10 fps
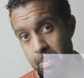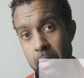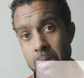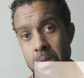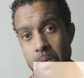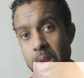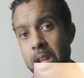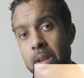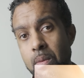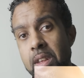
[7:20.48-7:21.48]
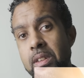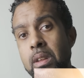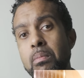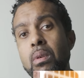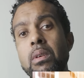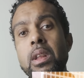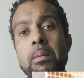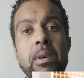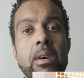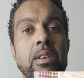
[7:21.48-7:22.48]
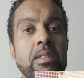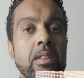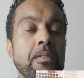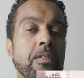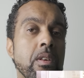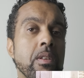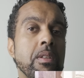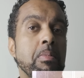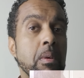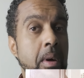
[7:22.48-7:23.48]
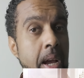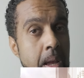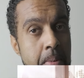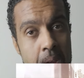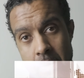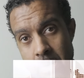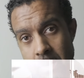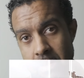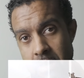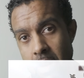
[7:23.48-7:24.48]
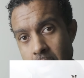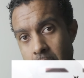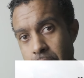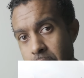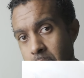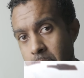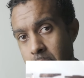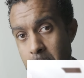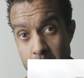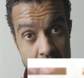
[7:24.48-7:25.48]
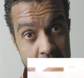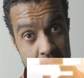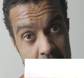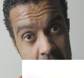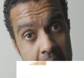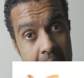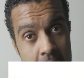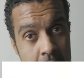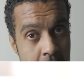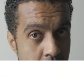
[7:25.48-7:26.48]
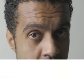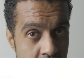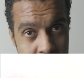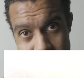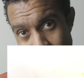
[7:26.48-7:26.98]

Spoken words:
raised and born in Paris in France, but my parents are from Mauritius Island, which is a